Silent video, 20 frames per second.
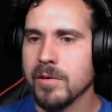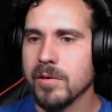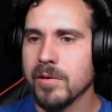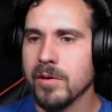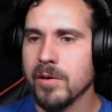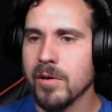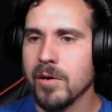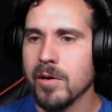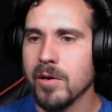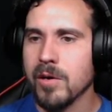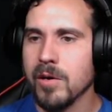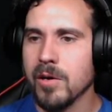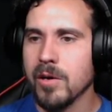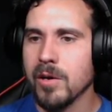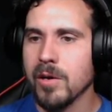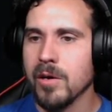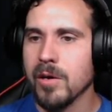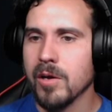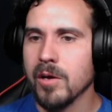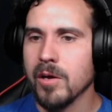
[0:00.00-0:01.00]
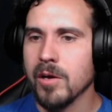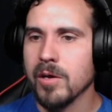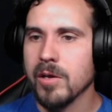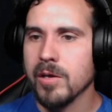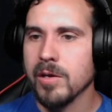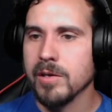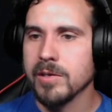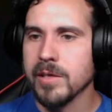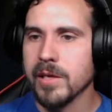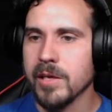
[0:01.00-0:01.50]
Uh,
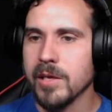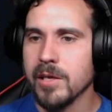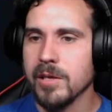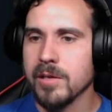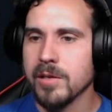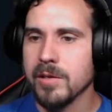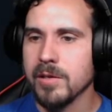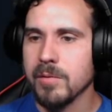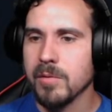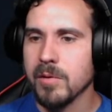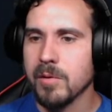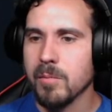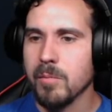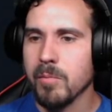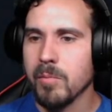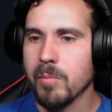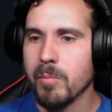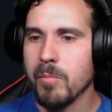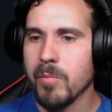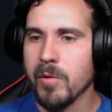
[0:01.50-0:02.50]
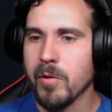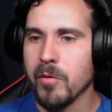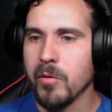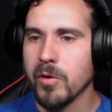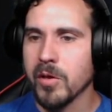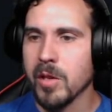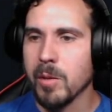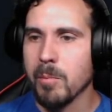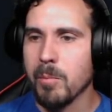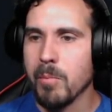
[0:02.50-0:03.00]
is that it? Anything
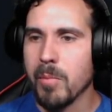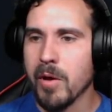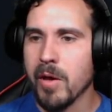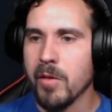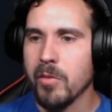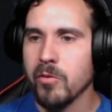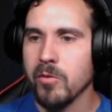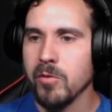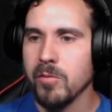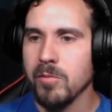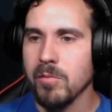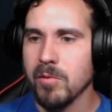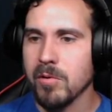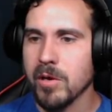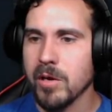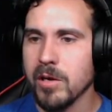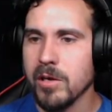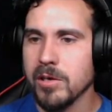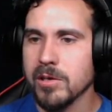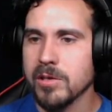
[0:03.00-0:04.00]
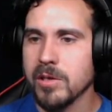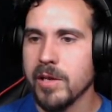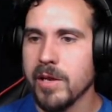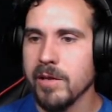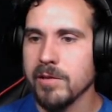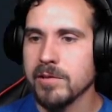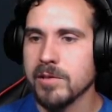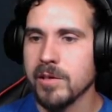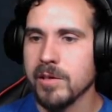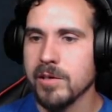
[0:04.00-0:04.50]
in the bathroom? Okay, here's the
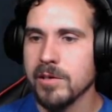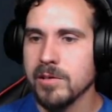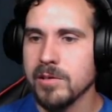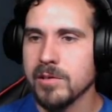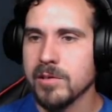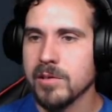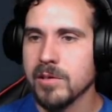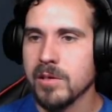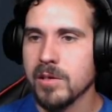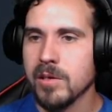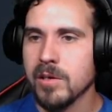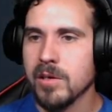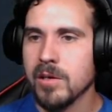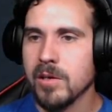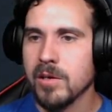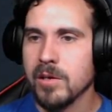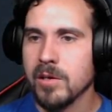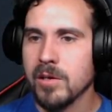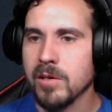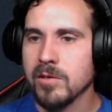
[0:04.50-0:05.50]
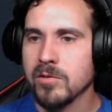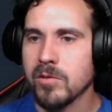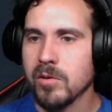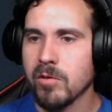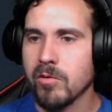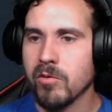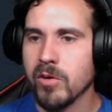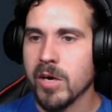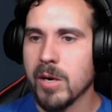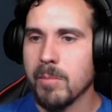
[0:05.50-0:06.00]
downstairs. So I
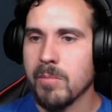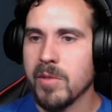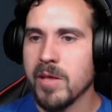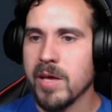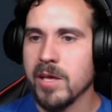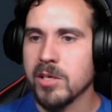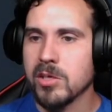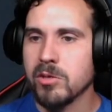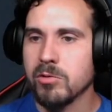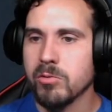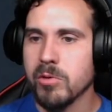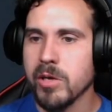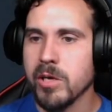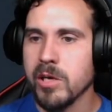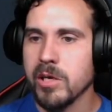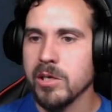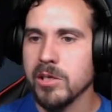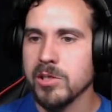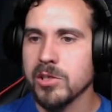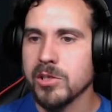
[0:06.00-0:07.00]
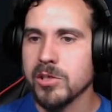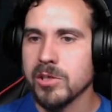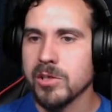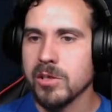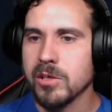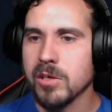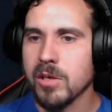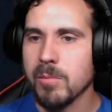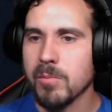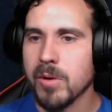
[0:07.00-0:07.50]
can grab that trash.
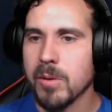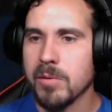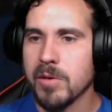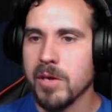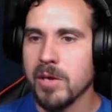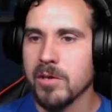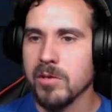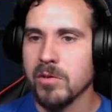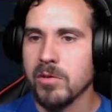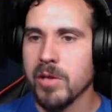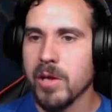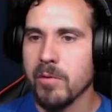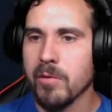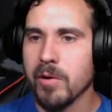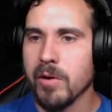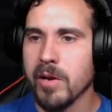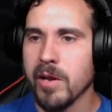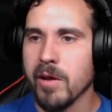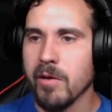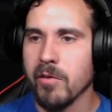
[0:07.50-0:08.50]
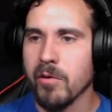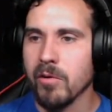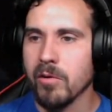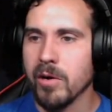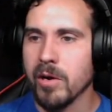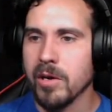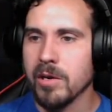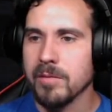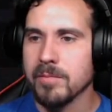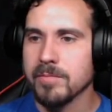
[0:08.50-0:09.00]
I probably can't do that right now though,
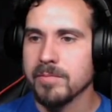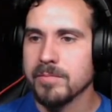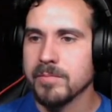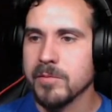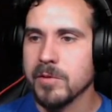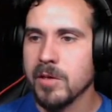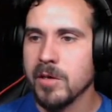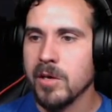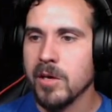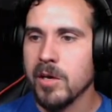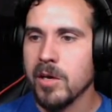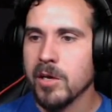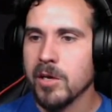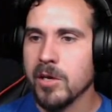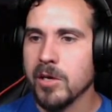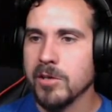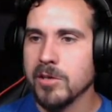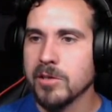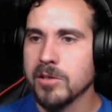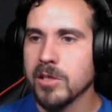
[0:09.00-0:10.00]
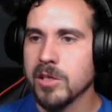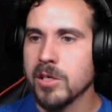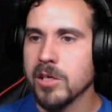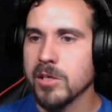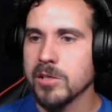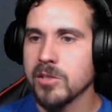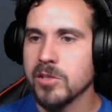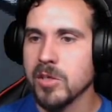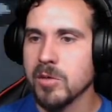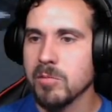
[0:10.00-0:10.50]
right? Because there's a
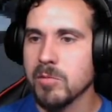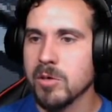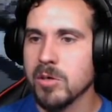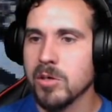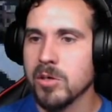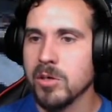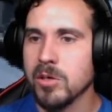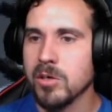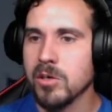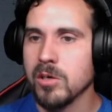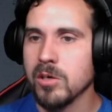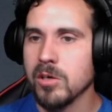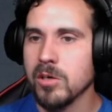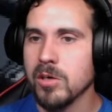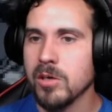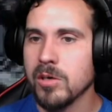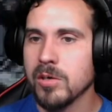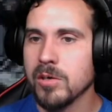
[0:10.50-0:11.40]
customer!